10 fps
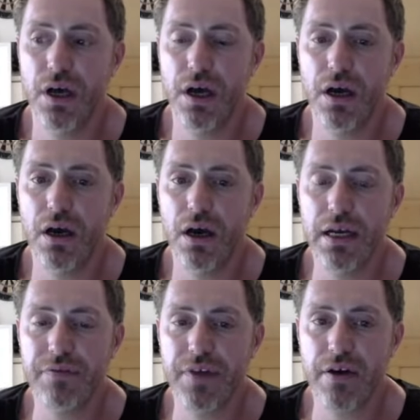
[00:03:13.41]
I
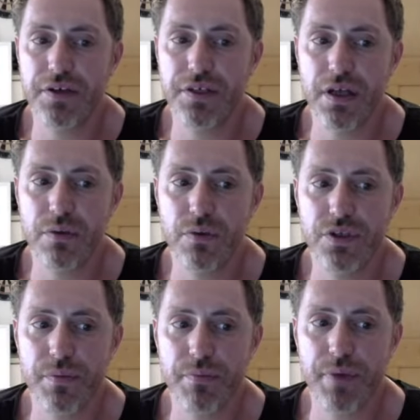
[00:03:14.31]
lived there until I
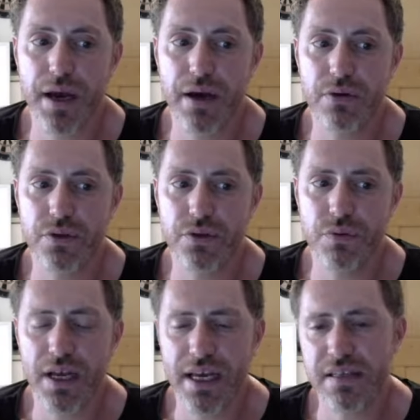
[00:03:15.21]
was until
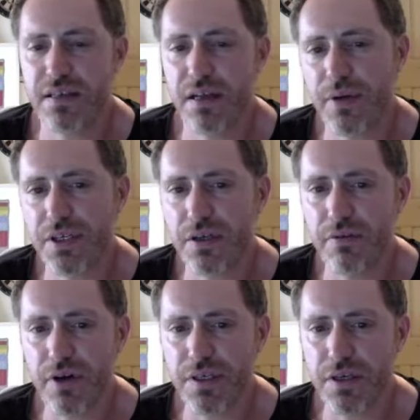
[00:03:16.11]
I went to
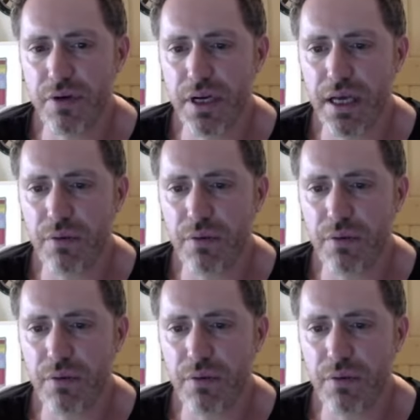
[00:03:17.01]
university, really.